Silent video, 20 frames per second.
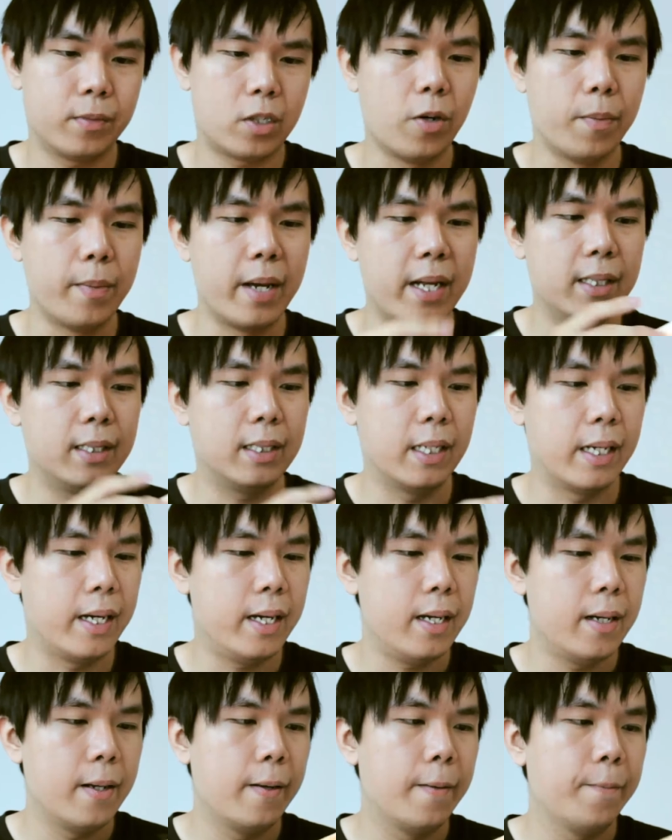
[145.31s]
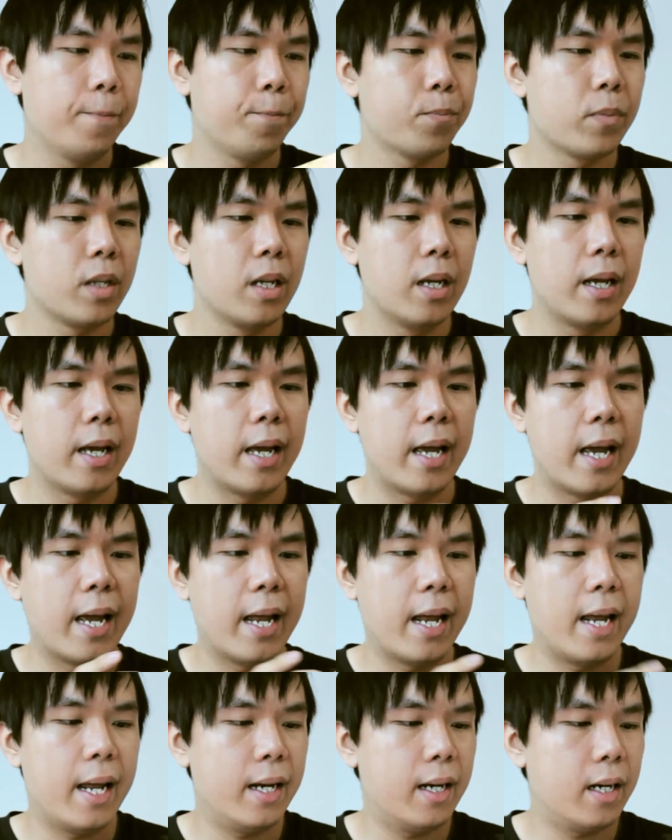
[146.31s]
comments there.
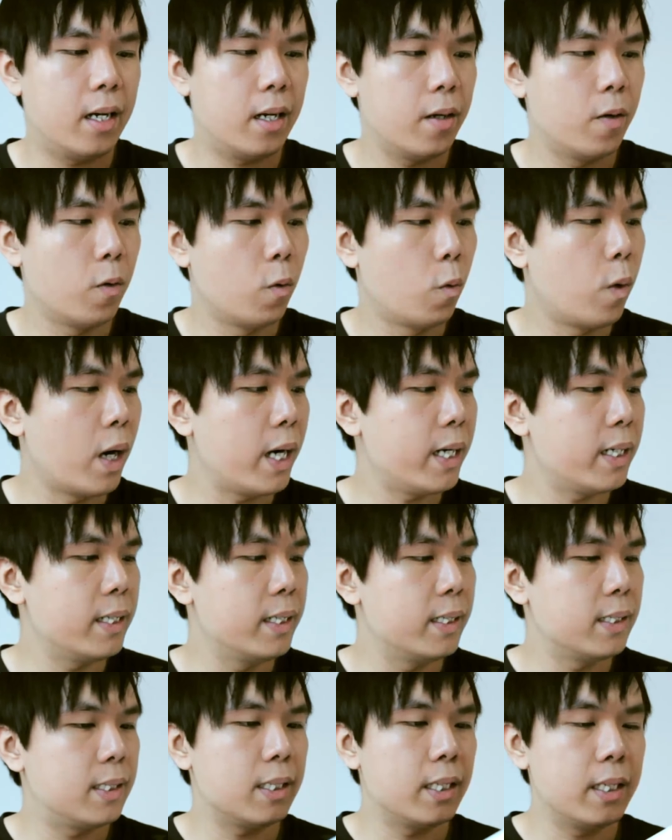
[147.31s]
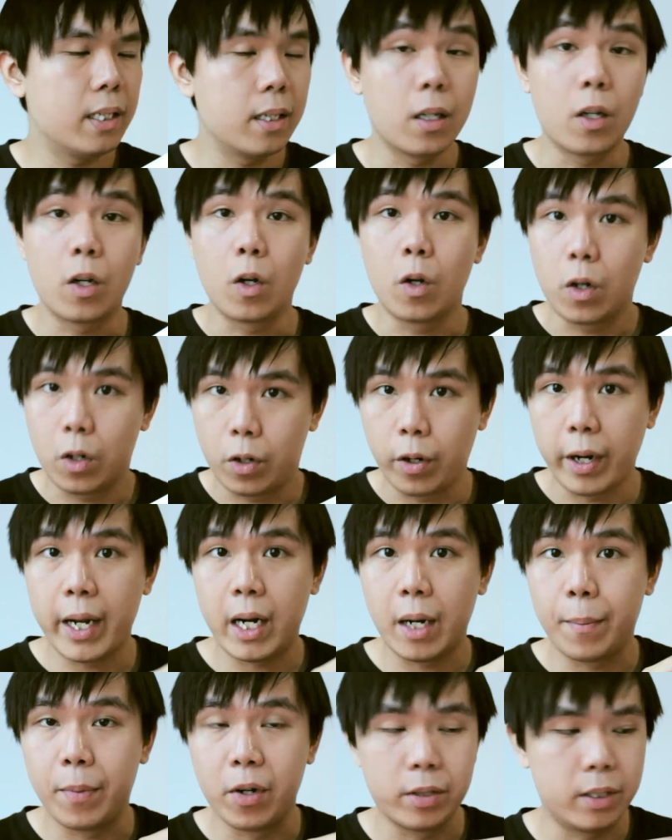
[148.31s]
And what is
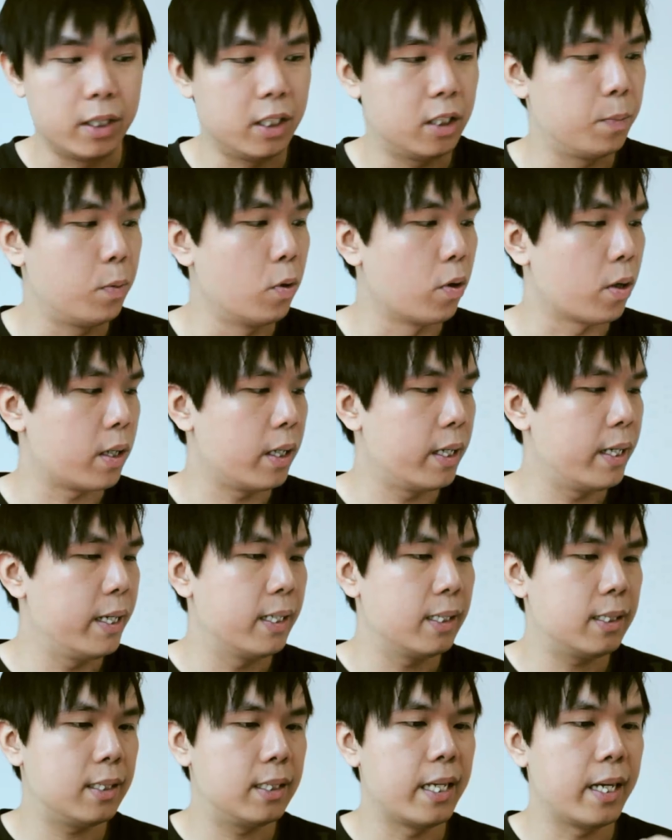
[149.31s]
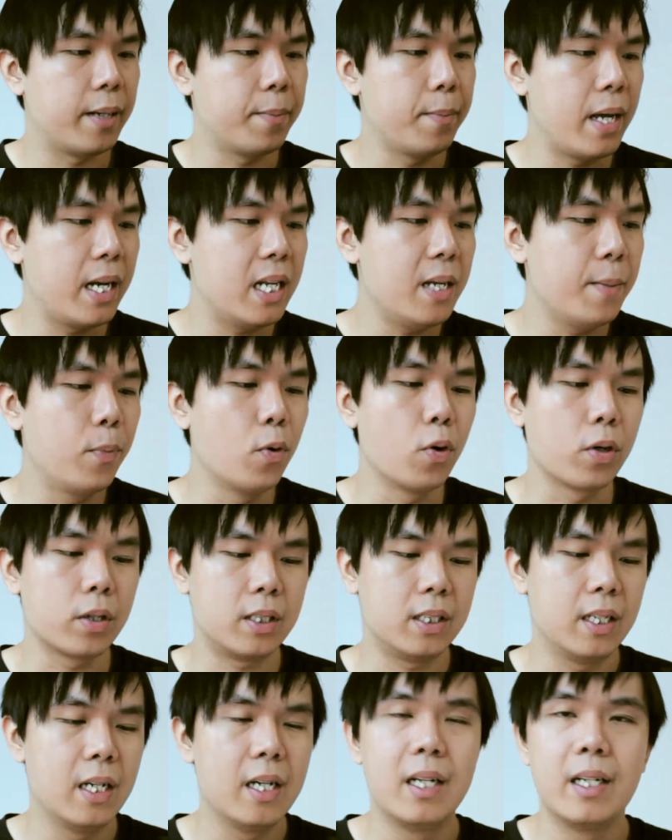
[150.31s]
great about this book is that many
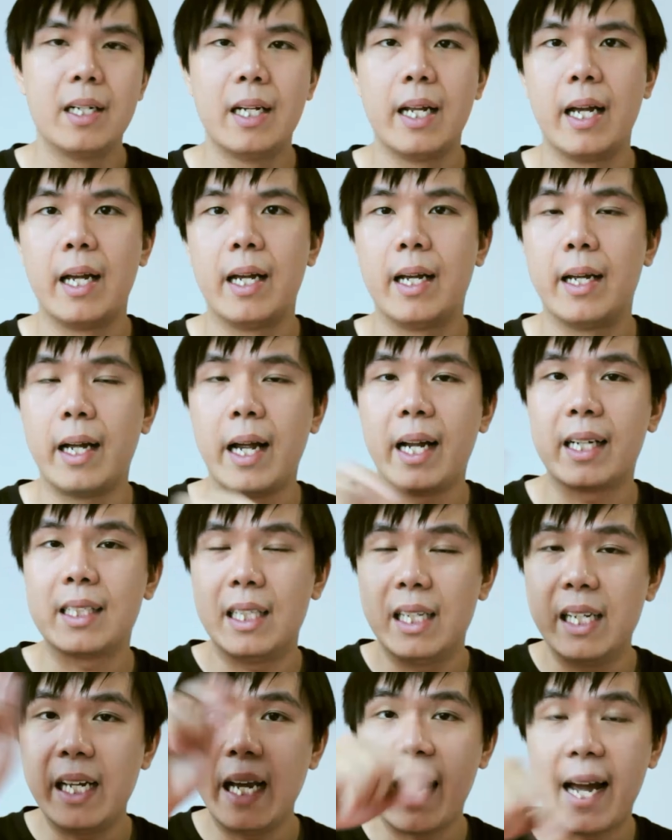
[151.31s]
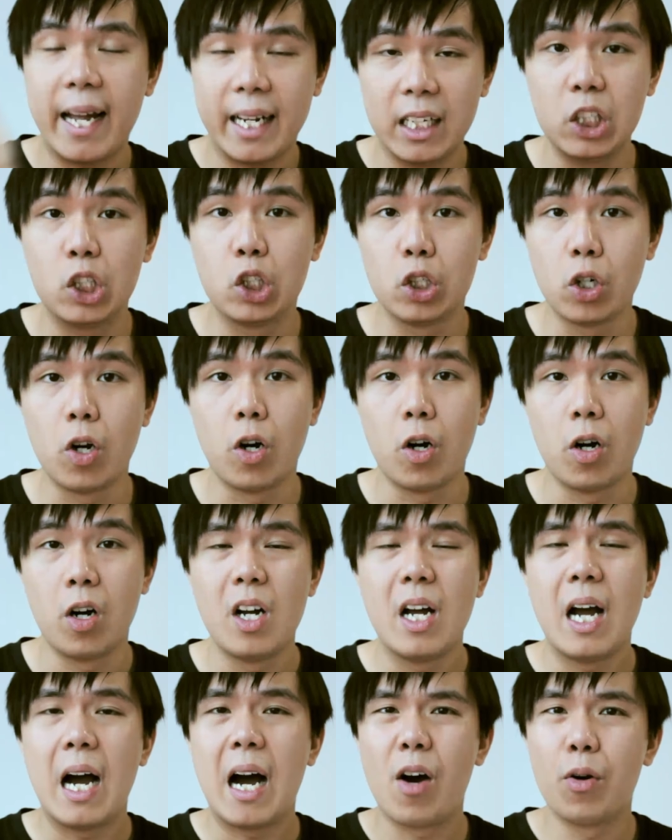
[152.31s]
books, they actually hand
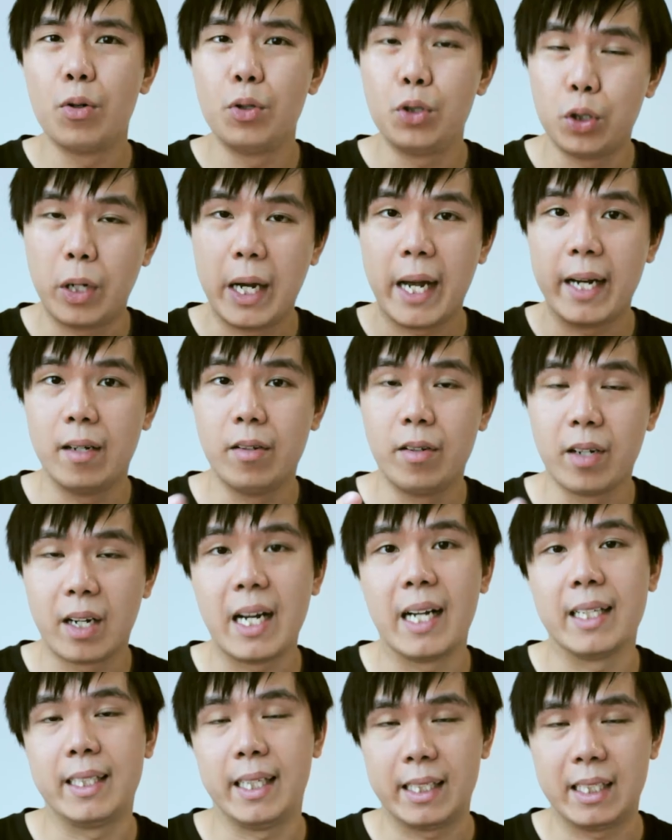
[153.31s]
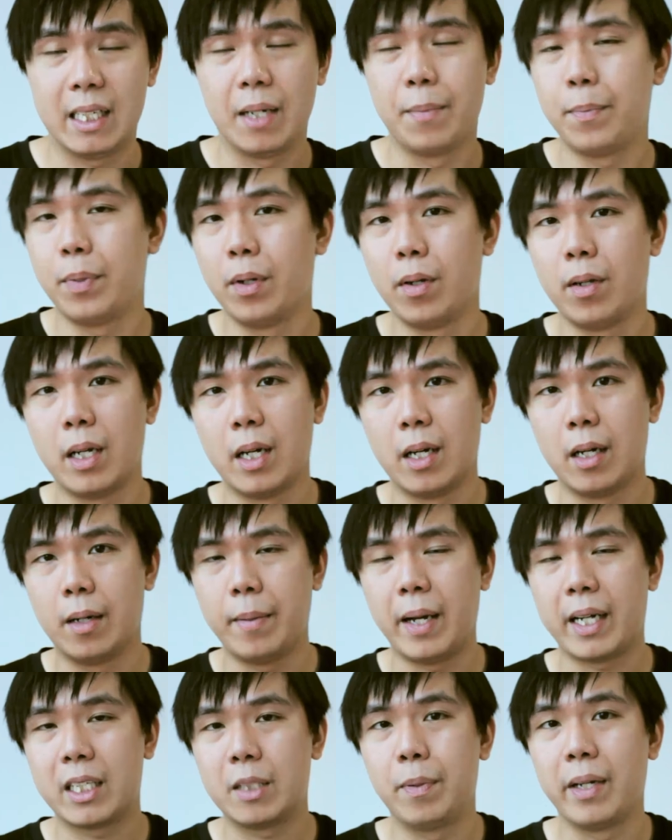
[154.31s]
draw how you should handle the cards.
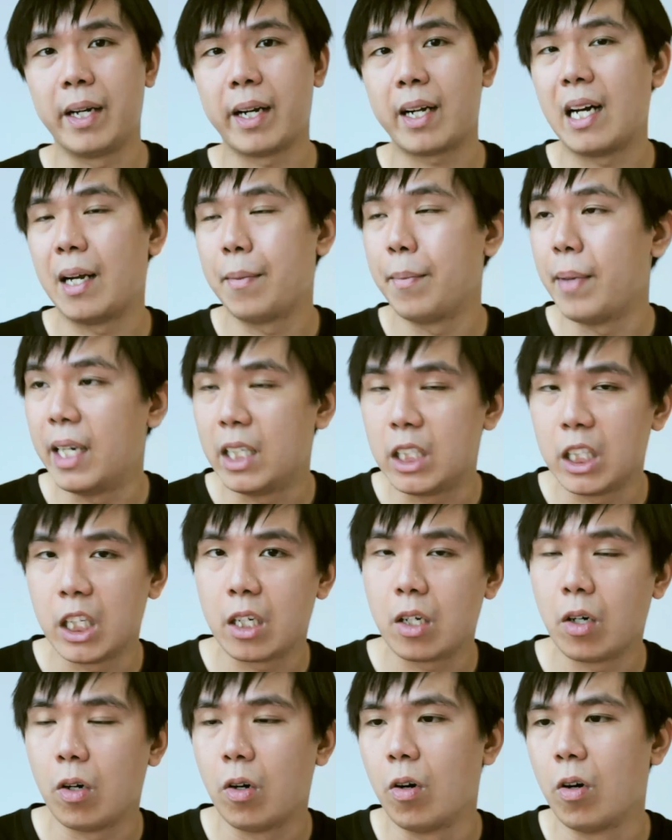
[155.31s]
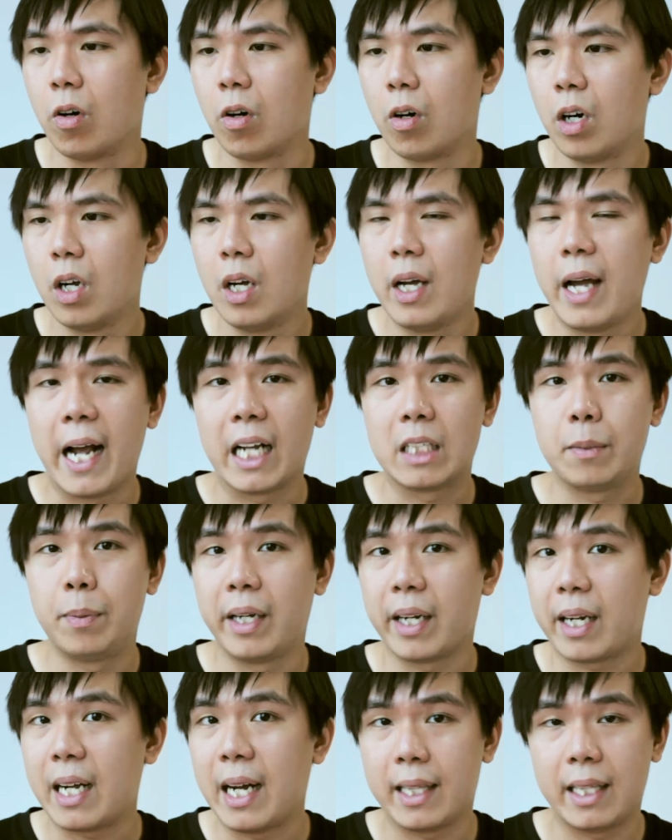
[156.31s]
Example, Expert at Card Magic or
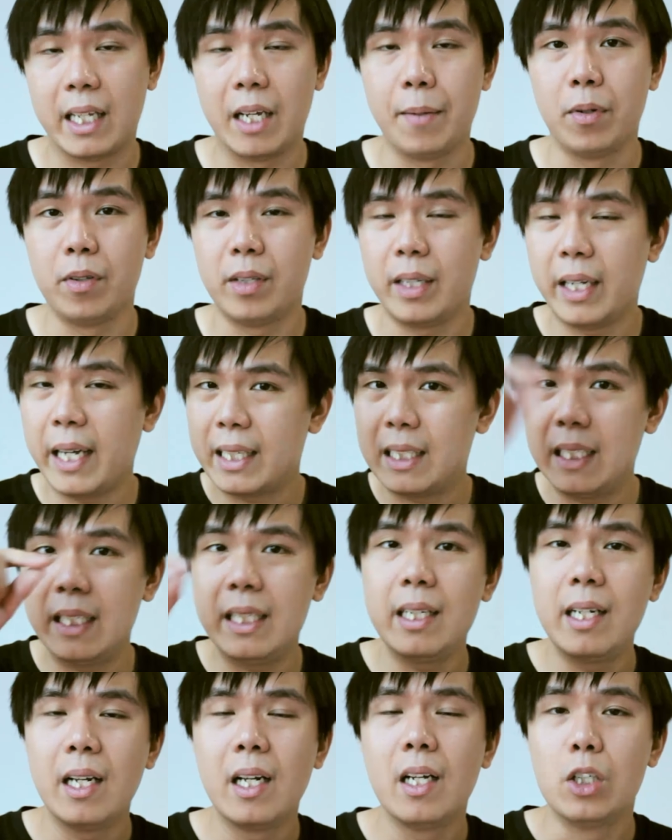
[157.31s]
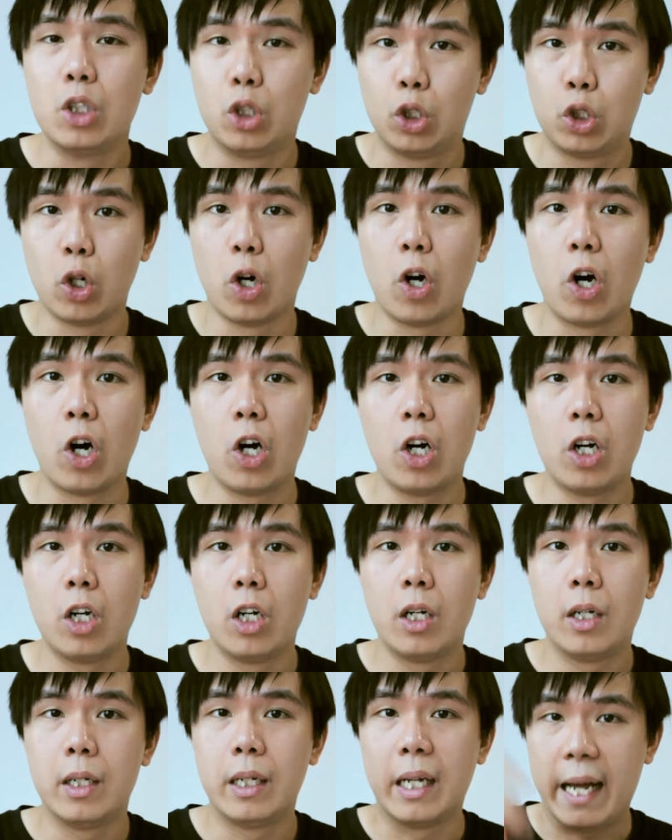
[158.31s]
Expert at Card Table, they actually
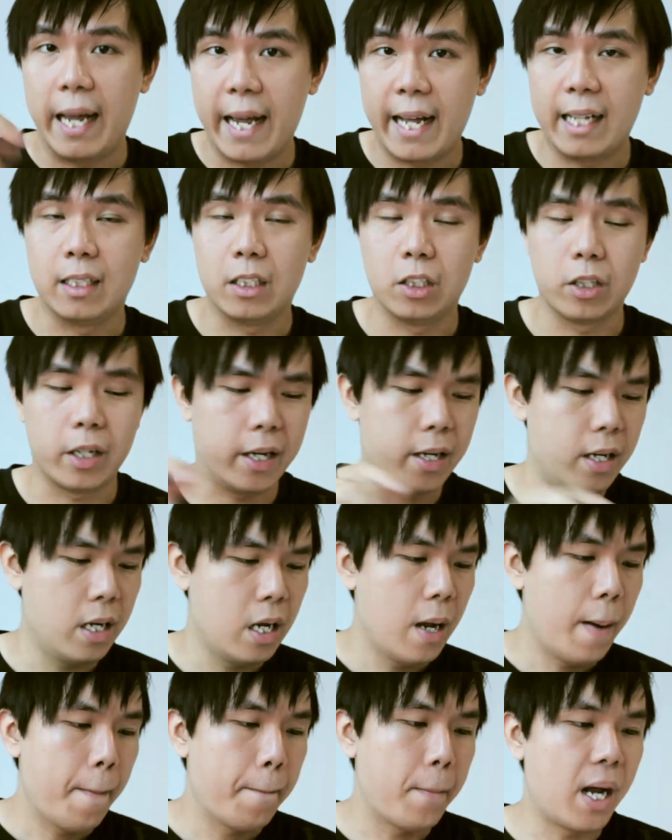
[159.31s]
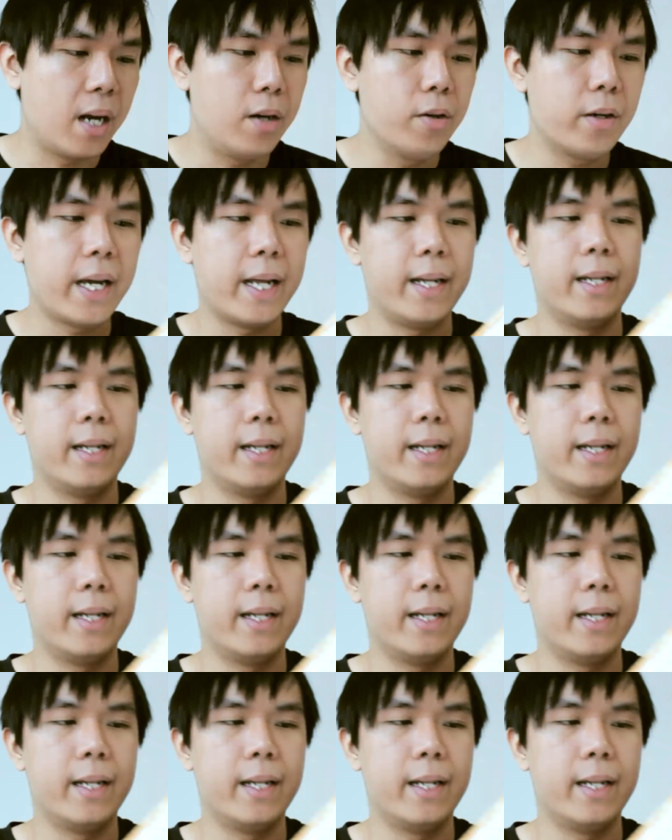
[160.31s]
draw the hands, okay? But look